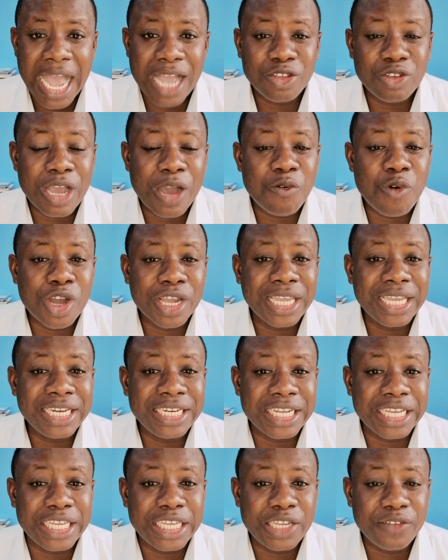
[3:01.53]
and you are walking
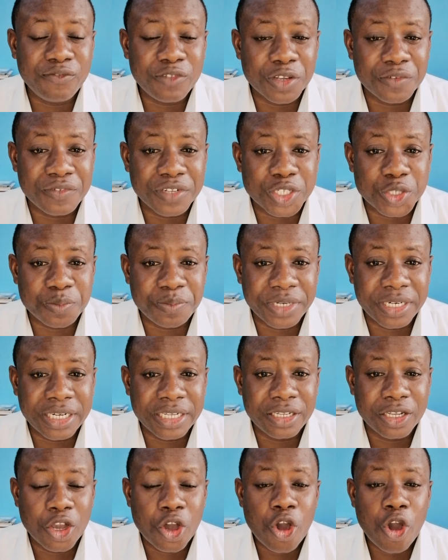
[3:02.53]
in the gift of the
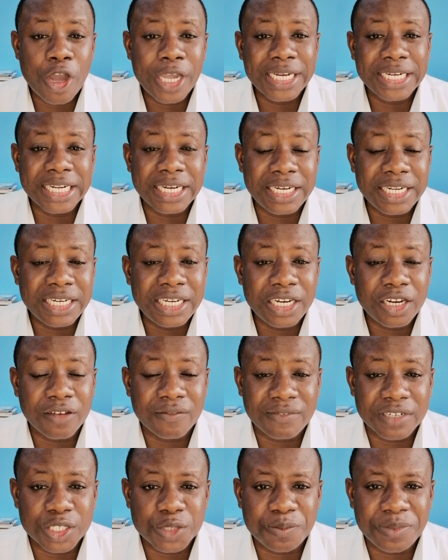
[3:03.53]
Spirit or in the leading
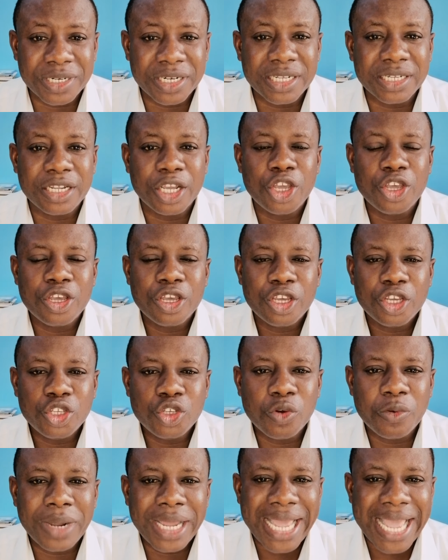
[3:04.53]
of the Spirit,
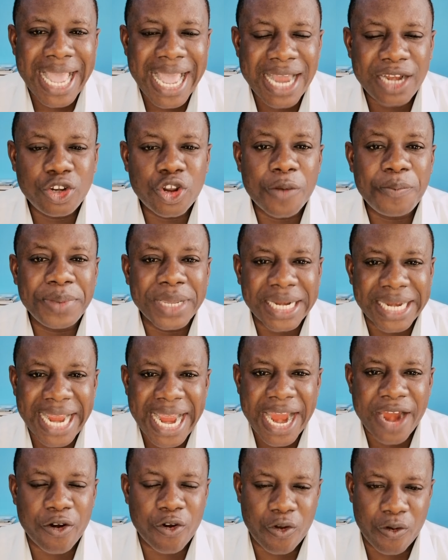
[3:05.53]
you will end up in
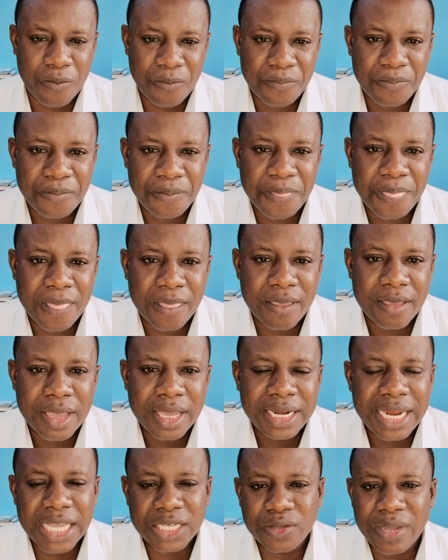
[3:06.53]
error.
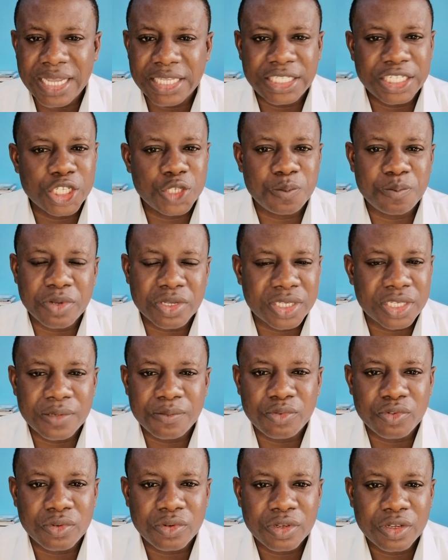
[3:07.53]
That's why it is
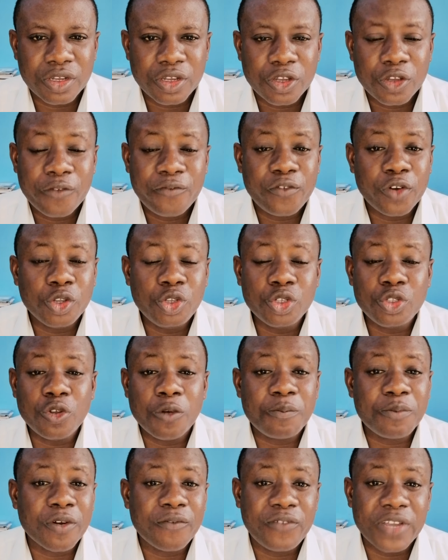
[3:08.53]
possible for you
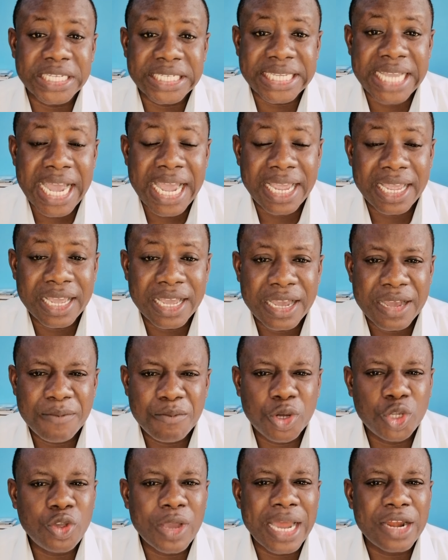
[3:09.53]
to prophesy,
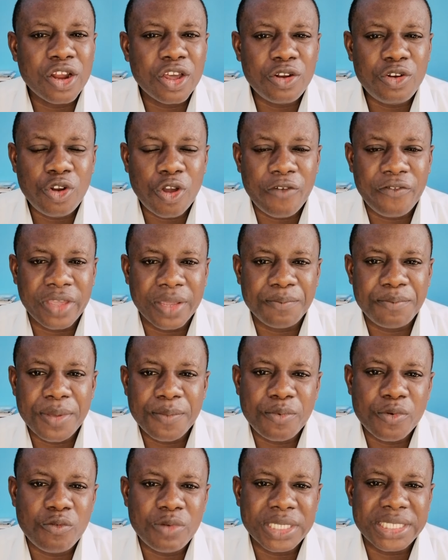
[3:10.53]
but you are not loving.
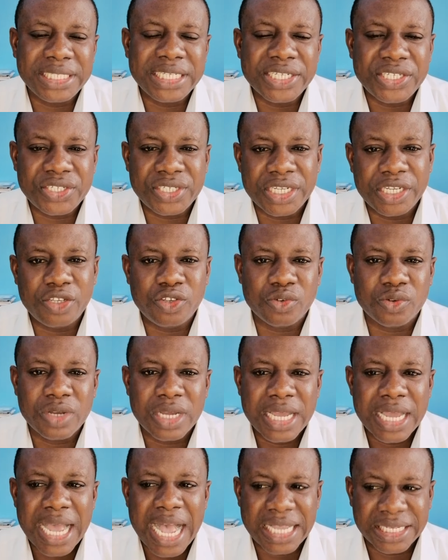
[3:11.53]
People will still see you
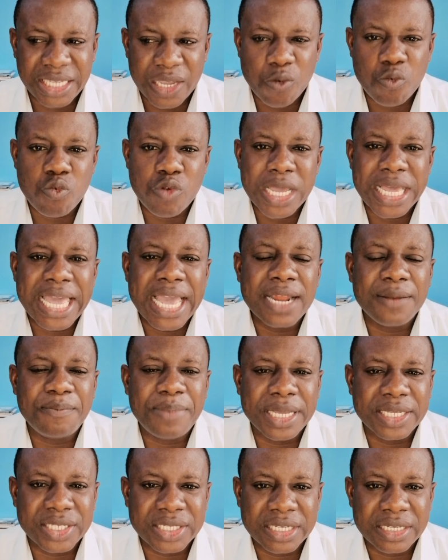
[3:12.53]
as a
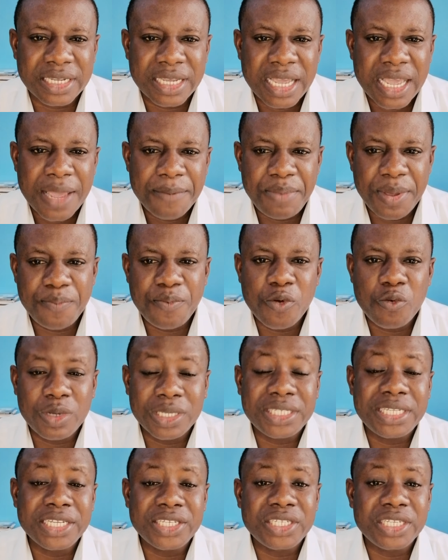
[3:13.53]
wicked person. People
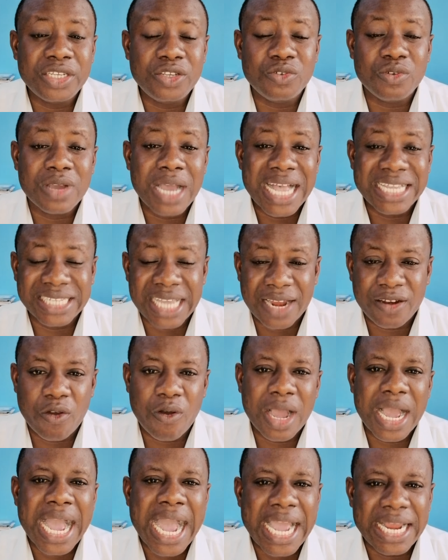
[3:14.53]
will still see you as an
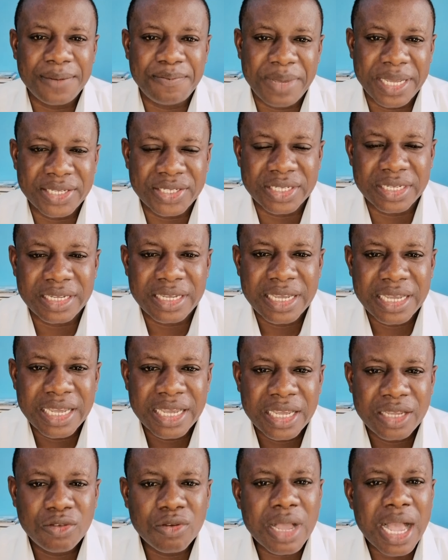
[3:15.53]
unkind person.
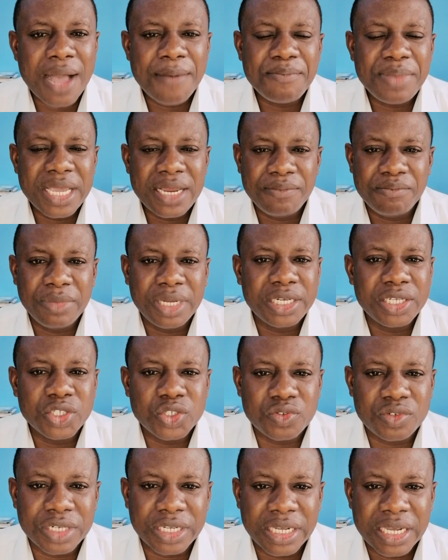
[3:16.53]
You can be in
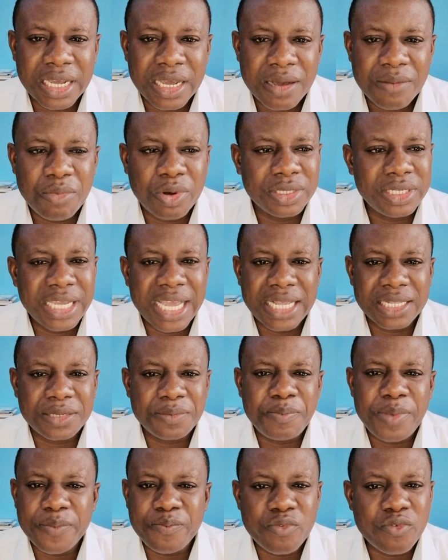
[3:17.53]
ministry, but
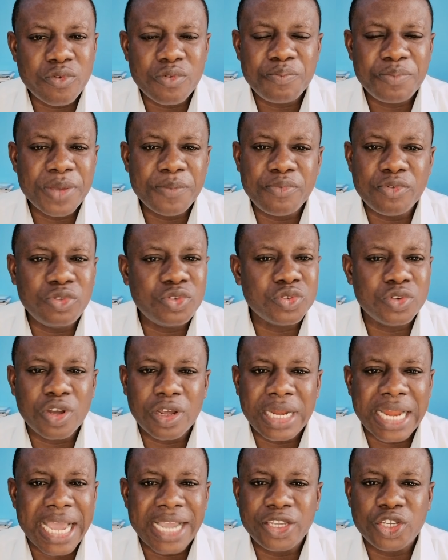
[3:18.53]
yet people do
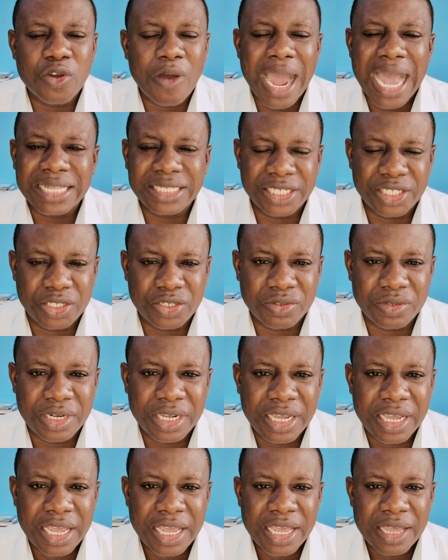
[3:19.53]
not like your
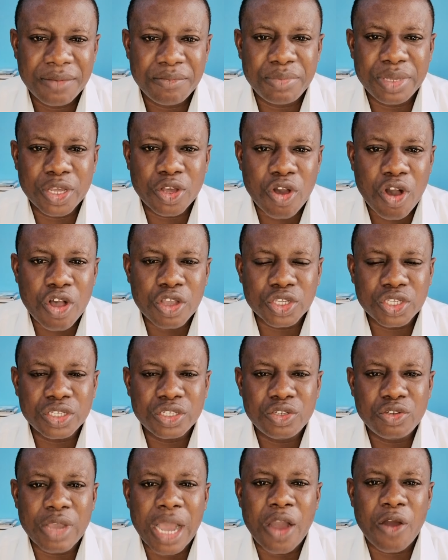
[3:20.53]
attitude
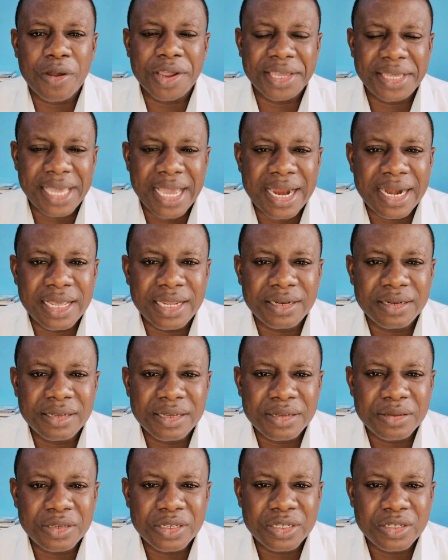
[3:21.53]
because you are uncaring,
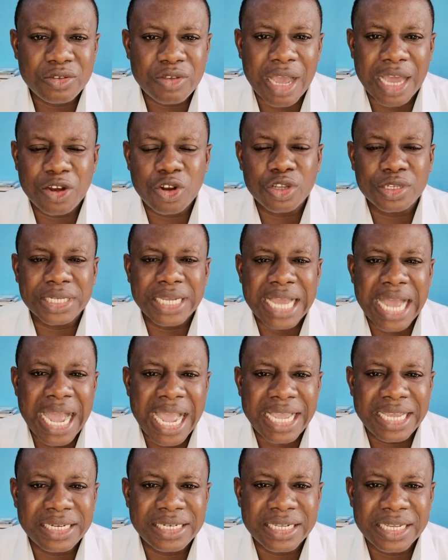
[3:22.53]
you are not
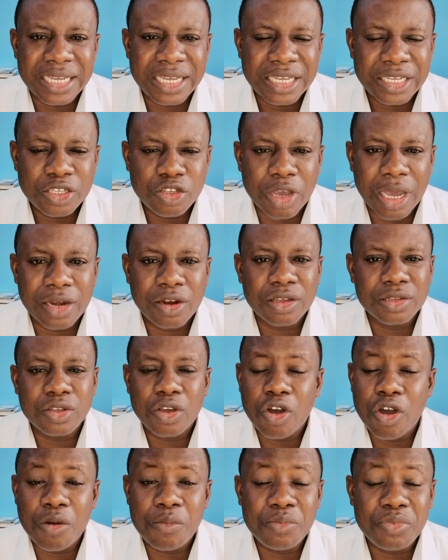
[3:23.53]
kind, you are not
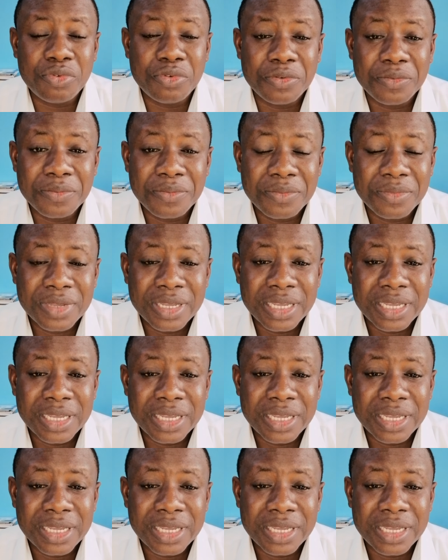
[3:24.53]
humble.